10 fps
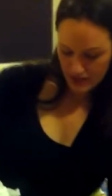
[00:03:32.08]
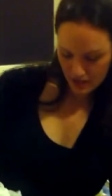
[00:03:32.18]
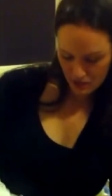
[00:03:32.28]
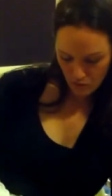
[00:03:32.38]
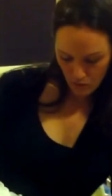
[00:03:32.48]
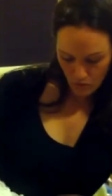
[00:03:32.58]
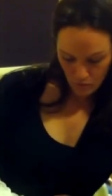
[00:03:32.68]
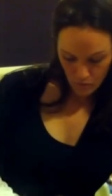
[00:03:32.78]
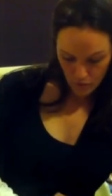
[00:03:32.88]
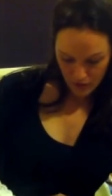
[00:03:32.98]
any warm
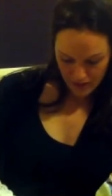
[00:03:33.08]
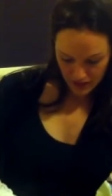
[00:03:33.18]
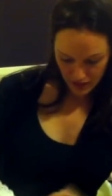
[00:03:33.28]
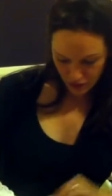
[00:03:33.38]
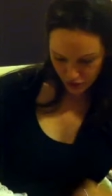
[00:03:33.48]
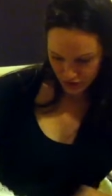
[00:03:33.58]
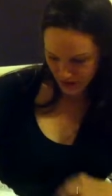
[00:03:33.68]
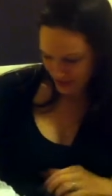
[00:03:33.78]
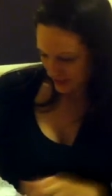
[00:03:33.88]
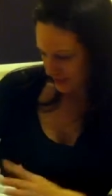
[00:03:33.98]
weather
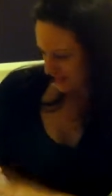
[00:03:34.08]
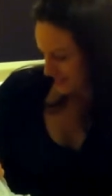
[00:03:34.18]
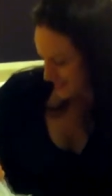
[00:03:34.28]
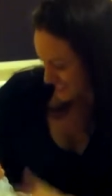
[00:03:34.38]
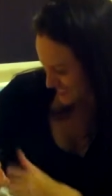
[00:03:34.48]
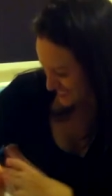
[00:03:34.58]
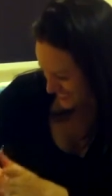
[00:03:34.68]
clothes. Mm. Do